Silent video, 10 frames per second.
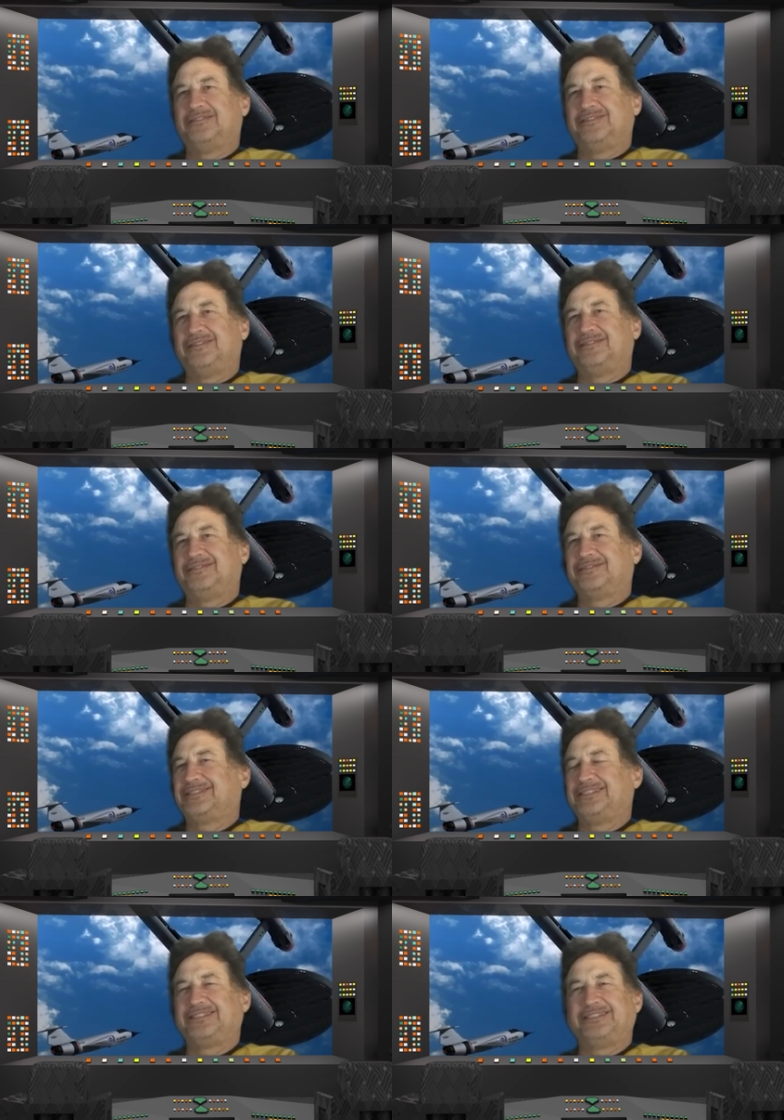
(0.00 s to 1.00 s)
Didn't get a
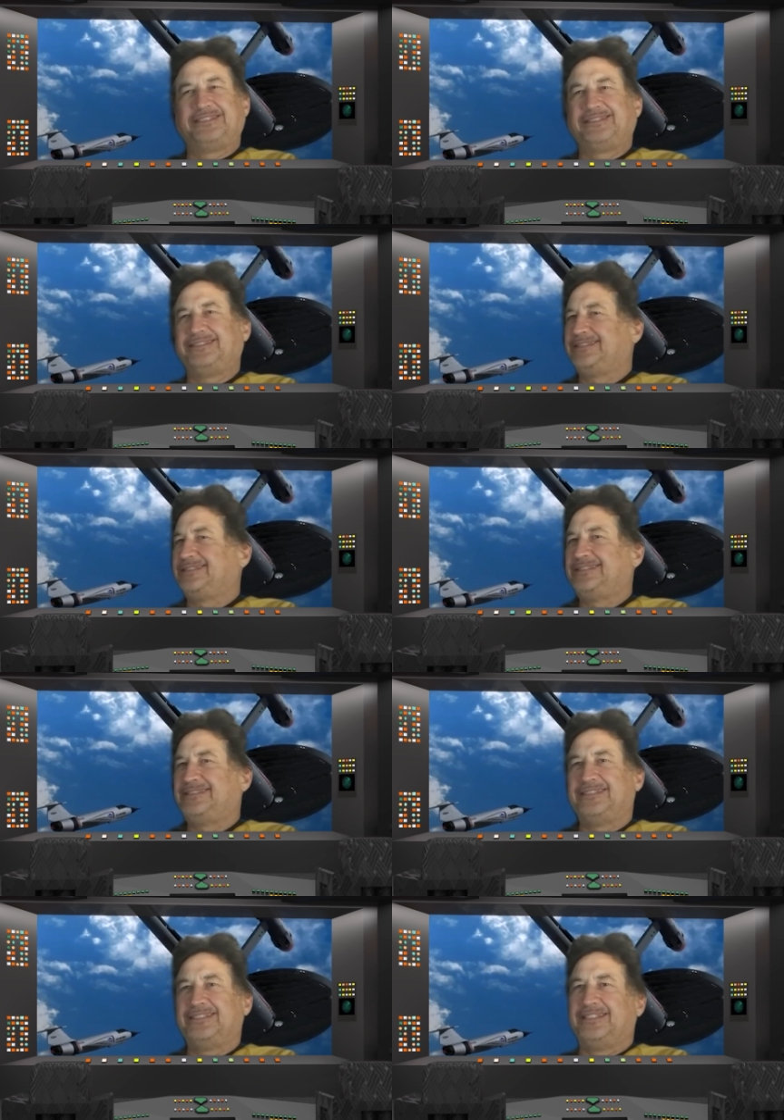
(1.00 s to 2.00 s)
ship of his own. He's all
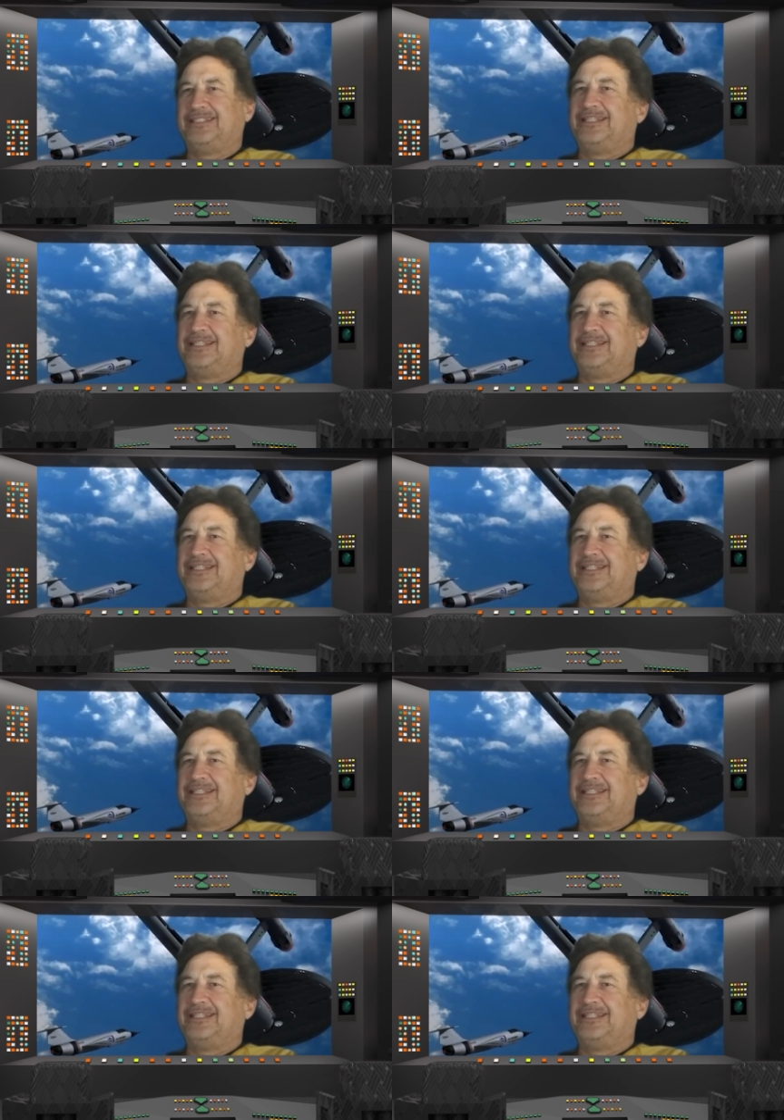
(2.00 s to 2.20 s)
pissed.